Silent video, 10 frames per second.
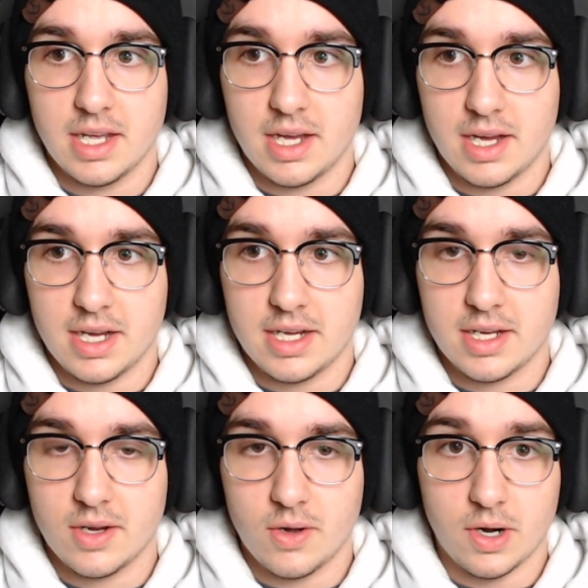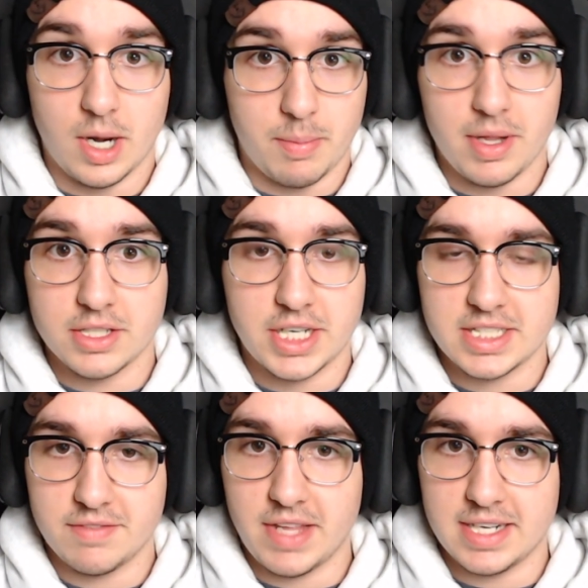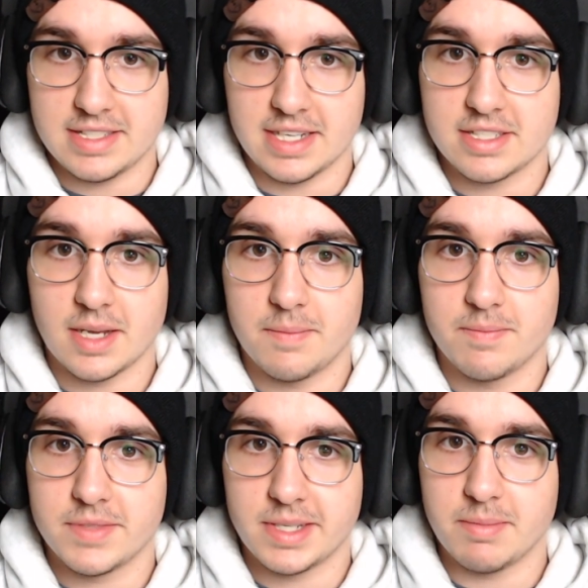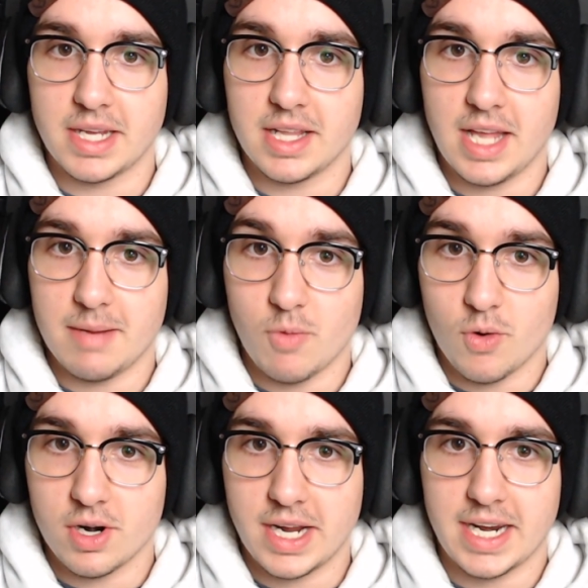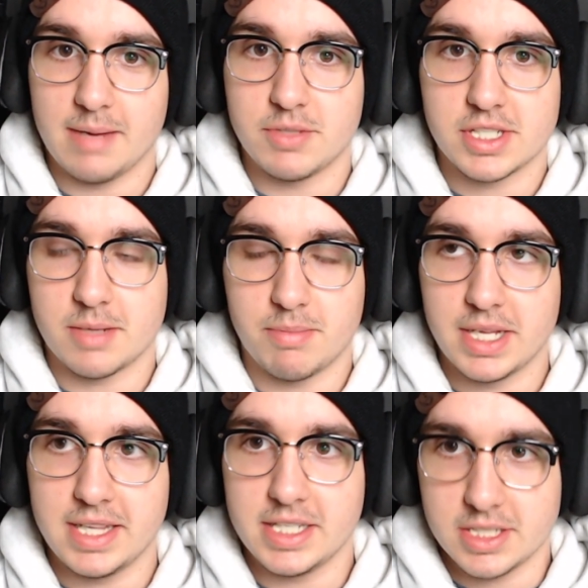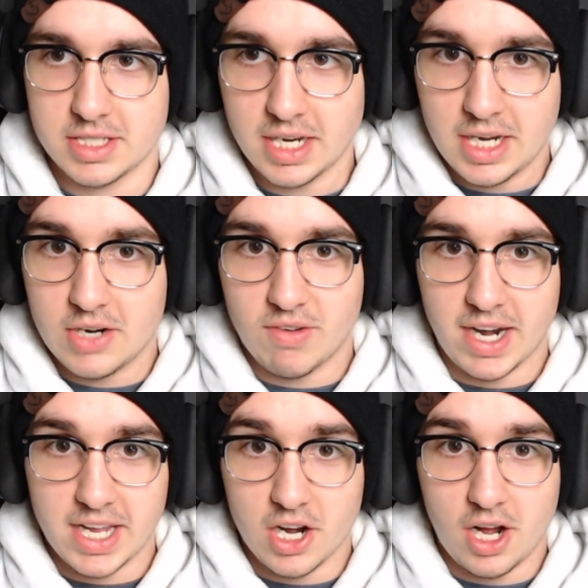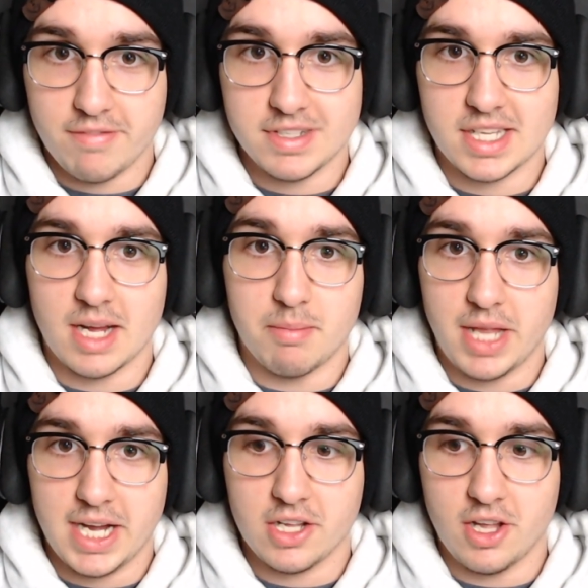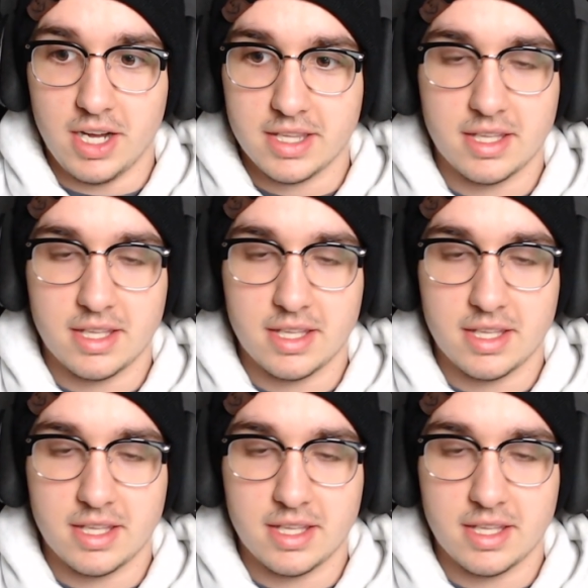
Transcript: or I apologize if that is like something a lot more and I'm just completely just writing it off as like a black cloth.